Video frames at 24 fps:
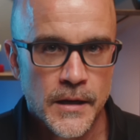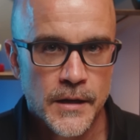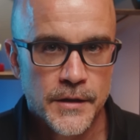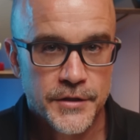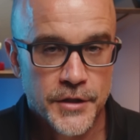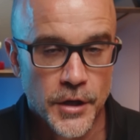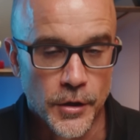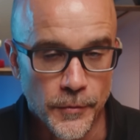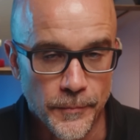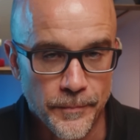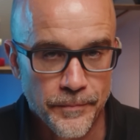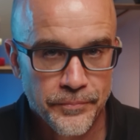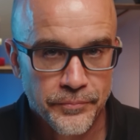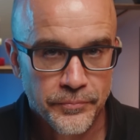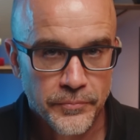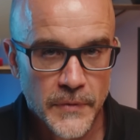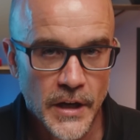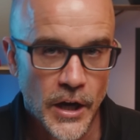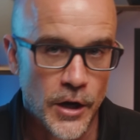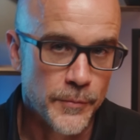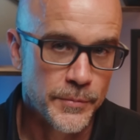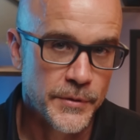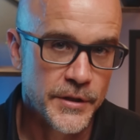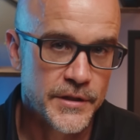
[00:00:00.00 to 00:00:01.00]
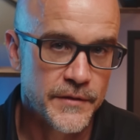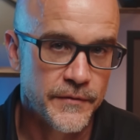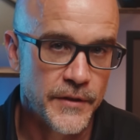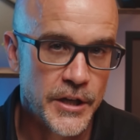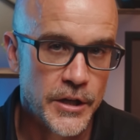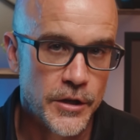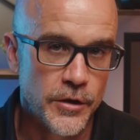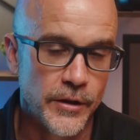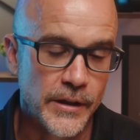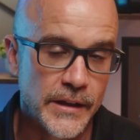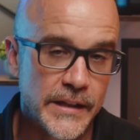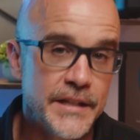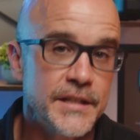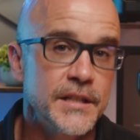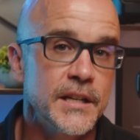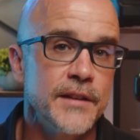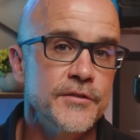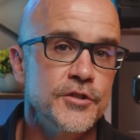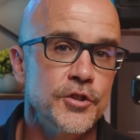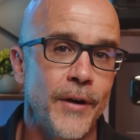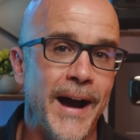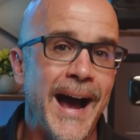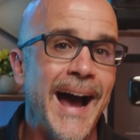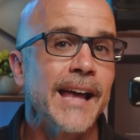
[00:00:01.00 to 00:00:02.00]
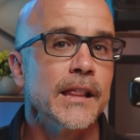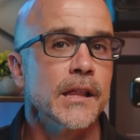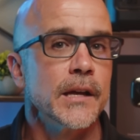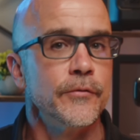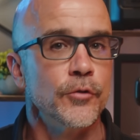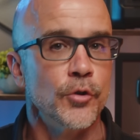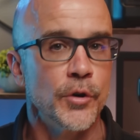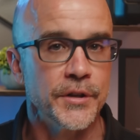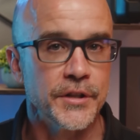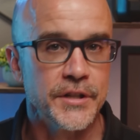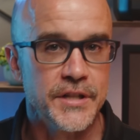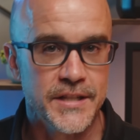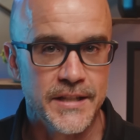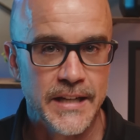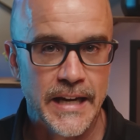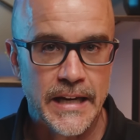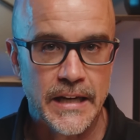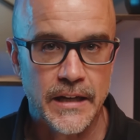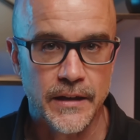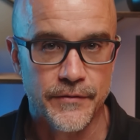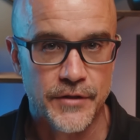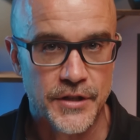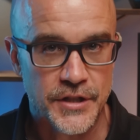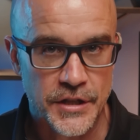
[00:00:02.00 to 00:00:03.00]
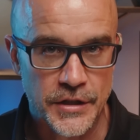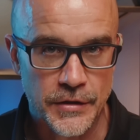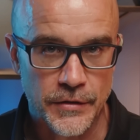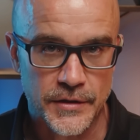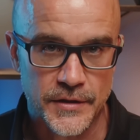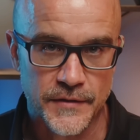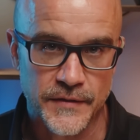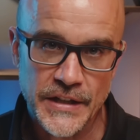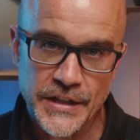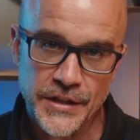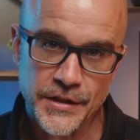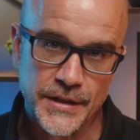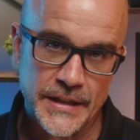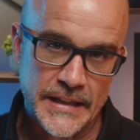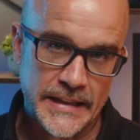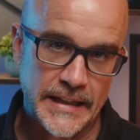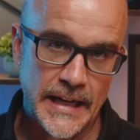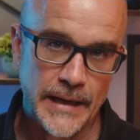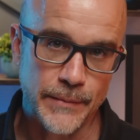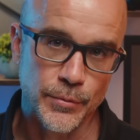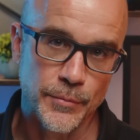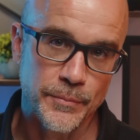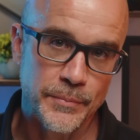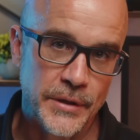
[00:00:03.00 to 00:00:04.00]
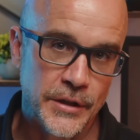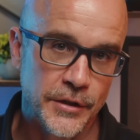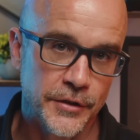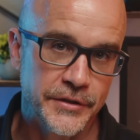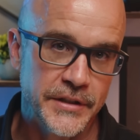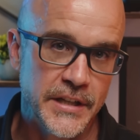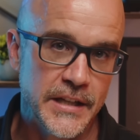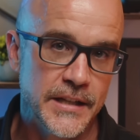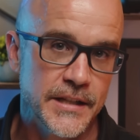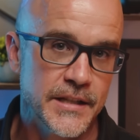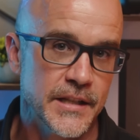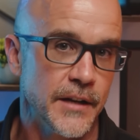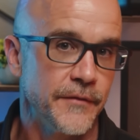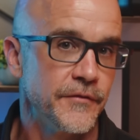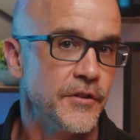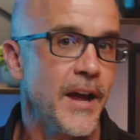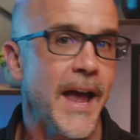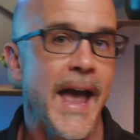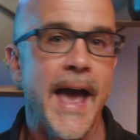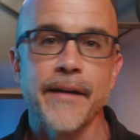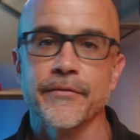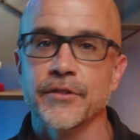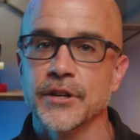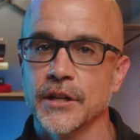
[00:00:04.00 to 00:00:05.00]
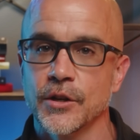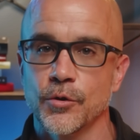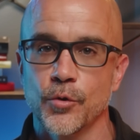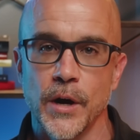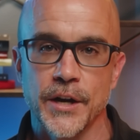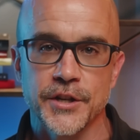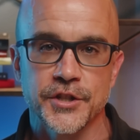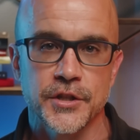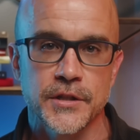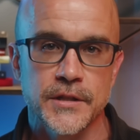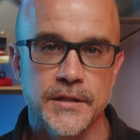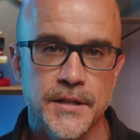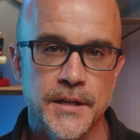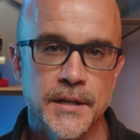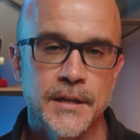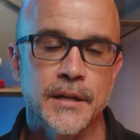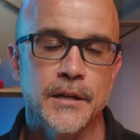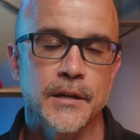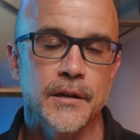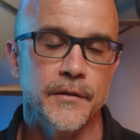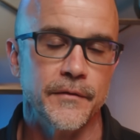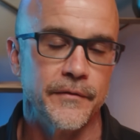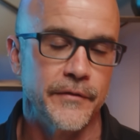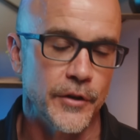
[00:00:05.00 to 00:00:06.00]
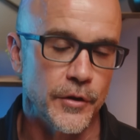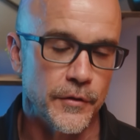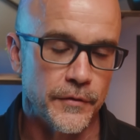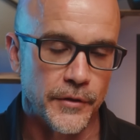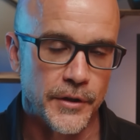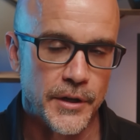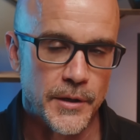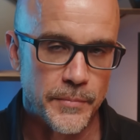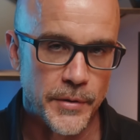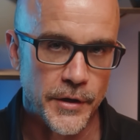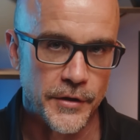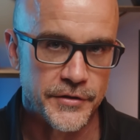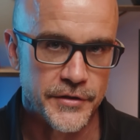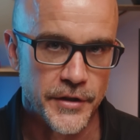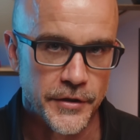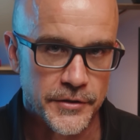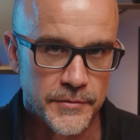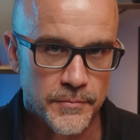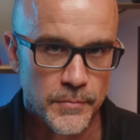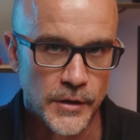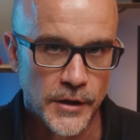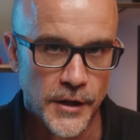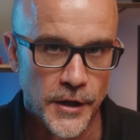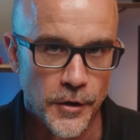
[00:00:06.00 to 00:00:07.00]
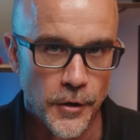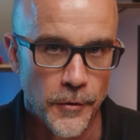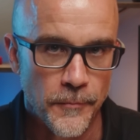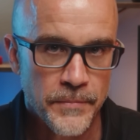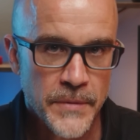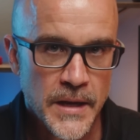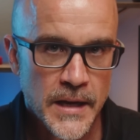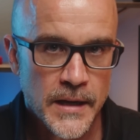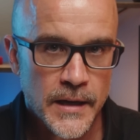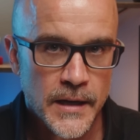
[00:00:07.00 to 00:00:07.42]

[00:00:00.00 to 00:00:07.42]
So I hope this video at least gives you a high level understanding of this unit's features and capabilities. And if you have any questions, feel free to post those below.